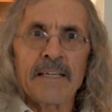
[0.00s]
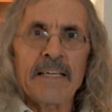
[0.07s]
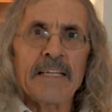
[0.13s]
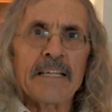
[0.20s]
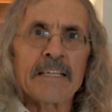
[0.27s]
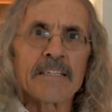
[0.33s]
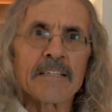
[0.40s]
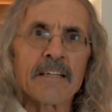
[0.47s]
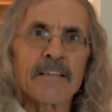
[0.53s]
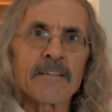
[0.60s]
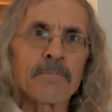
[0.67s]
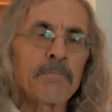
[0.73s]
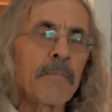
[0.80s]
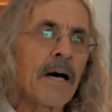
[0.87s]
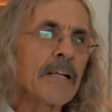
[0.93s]
It is
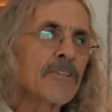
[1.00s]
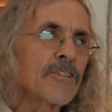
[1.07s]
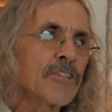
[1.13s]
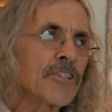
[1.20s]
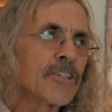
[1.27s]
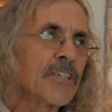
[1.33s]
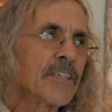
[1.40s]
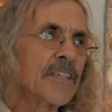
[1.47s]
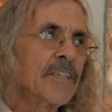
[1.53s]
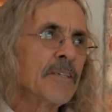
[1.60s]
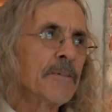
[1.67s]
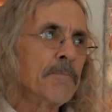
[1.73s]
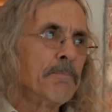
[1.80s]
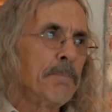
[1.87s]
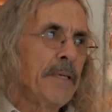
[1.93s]
as much
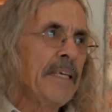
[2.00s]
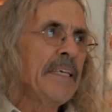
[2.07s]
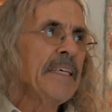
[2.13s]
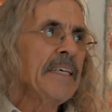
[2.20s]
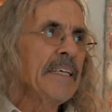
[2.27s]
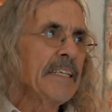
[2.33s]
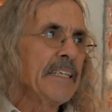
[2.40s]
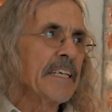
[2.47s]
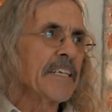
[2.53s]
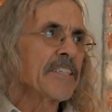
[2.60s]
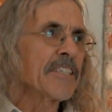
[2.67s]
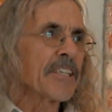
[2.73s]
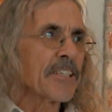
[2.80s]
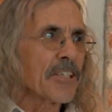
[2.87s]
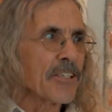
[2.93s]

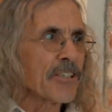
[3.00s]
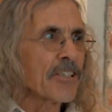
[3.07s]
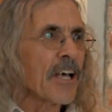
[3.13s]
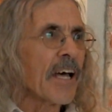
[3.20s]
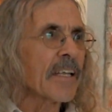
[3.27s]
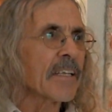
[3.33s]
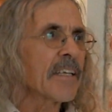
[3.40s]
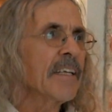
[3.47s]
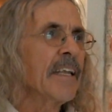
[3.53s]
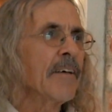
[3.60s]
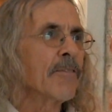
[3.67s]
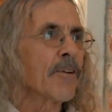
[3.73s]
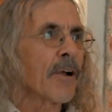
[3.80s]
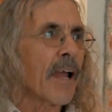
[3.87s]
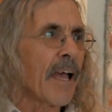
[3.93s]
beingness that the Sat can
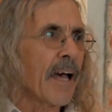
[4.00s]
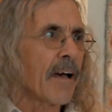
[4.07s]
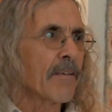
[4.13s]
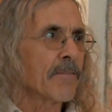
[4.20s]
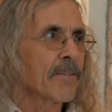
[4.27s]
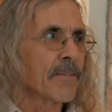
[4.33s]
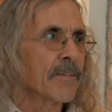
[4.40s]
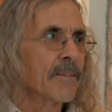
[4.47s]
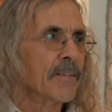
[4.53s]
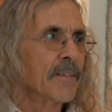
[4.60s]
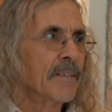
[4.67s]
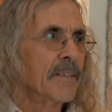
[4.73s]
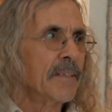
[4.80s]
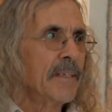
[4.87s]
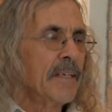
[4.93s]
ever have.
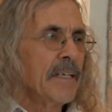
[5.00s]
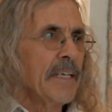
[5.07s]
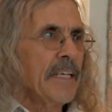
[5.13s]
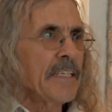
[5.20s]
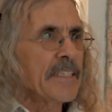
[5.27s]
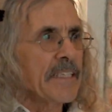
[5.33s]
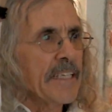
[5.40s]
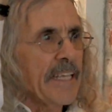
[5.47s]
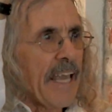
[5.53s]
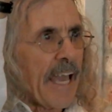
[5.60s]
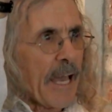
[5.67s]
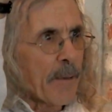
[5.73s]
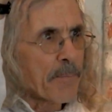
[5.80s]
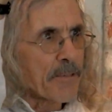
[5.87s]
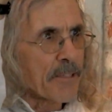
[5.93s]
It's the
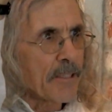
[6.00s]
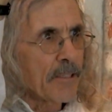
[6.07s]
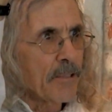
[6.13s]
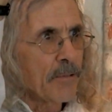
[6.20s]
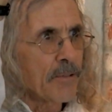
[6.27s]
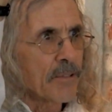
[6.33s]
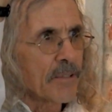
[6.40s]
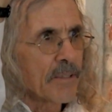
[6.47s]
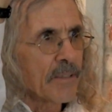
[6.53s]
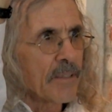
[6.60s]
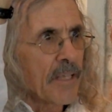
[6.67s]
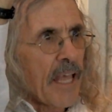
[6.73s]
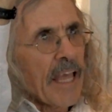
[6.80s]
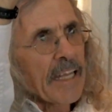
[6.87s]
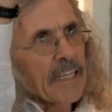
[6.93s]
absolute
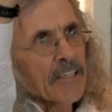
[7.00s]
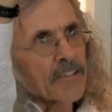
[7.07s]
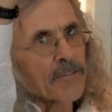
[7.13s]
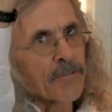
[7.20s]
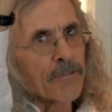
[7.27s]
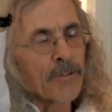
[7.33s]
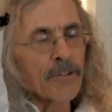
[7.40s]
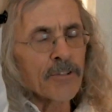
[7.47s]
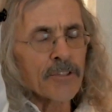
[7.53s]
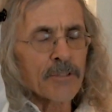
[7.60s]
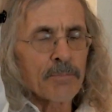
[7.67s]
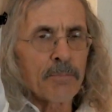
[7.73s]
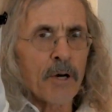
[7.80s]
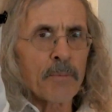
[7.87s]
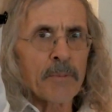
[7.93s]
and its
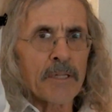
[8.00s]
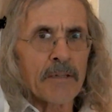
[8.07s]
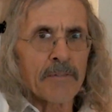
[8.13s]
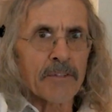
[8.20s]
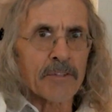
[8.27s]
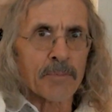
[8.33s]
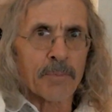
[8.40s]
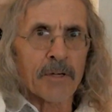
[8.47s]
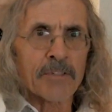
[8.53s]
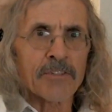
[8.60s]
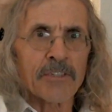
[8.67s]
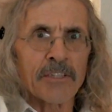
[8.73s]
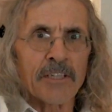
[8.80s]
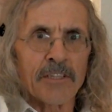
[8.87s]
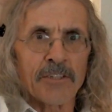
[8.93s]
first moment of
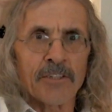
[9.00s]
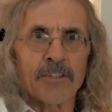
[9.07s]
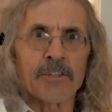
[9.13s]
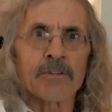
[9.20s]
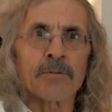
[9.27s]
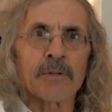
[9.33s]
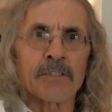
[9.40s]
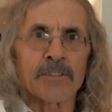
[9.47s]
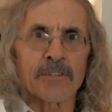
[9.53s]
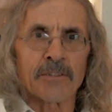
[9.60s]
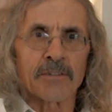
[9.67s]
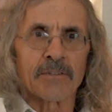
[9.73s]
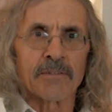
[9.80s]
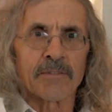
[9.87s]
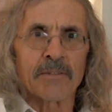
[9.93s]
expression into the creation,
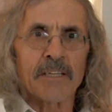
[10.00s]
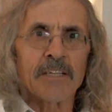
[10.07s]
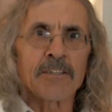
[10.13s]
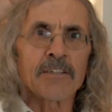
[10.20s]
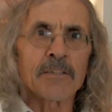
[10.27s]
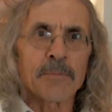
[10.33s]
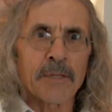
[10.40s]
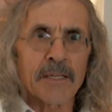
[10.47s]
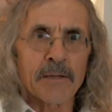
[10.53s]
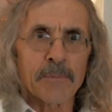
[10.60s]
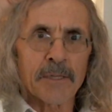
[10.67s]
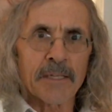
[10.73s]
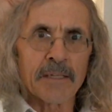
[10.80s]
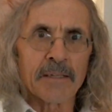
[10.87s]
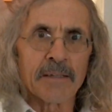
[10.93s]
into the
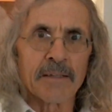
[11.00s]
becoming.